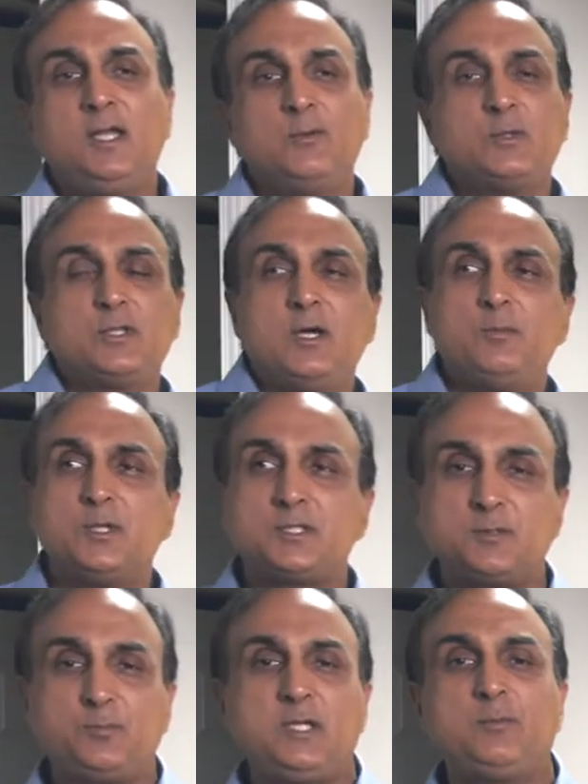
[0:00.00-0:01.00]
and we saw a
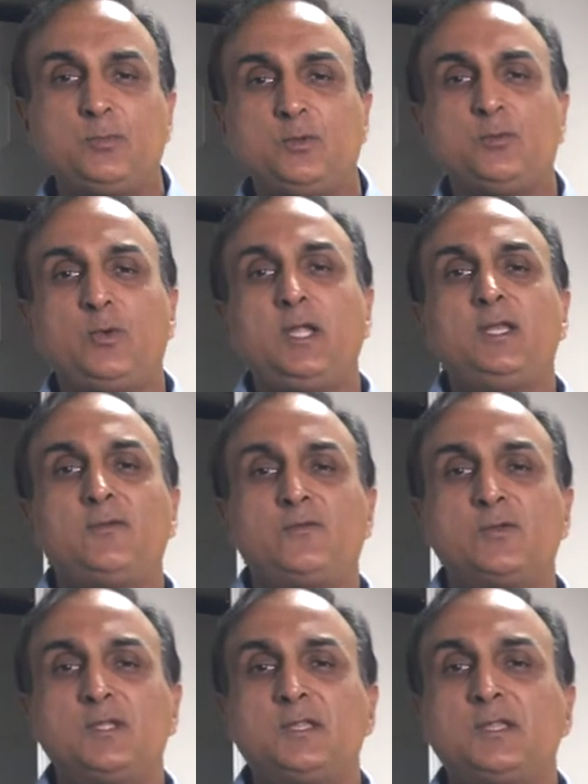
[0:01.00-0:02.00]
bunch of people waiting
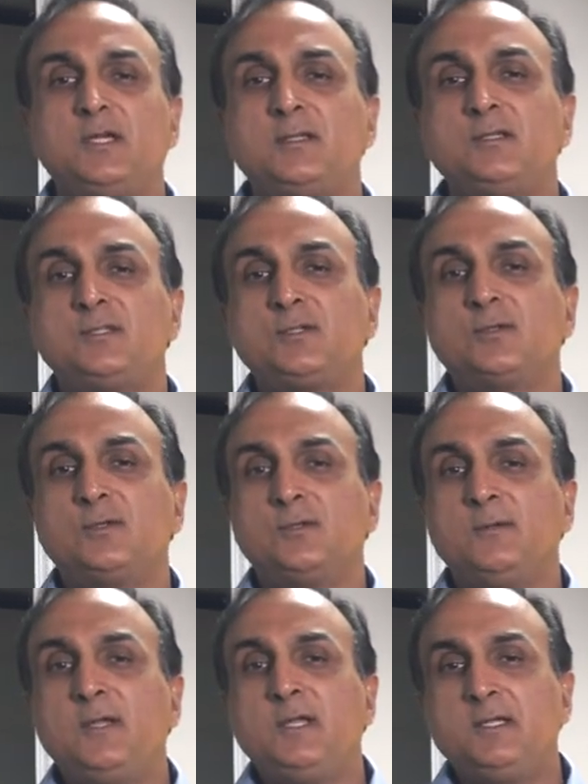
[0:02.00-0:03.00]
for the sun to
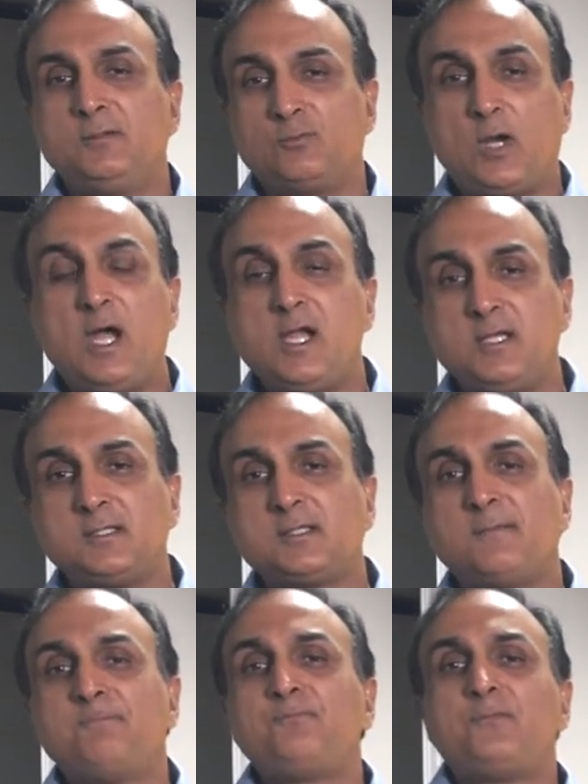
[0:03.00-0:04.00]
rise.